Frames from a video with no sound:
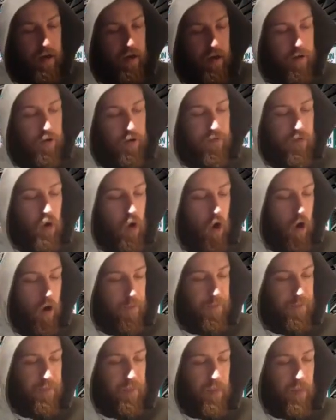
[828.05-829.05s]
You've got
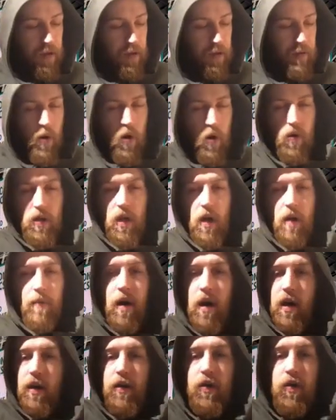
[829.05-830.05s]
the most
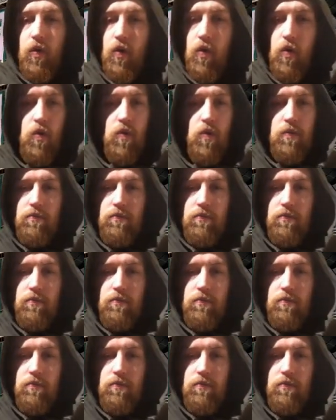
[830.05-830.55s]
commercial,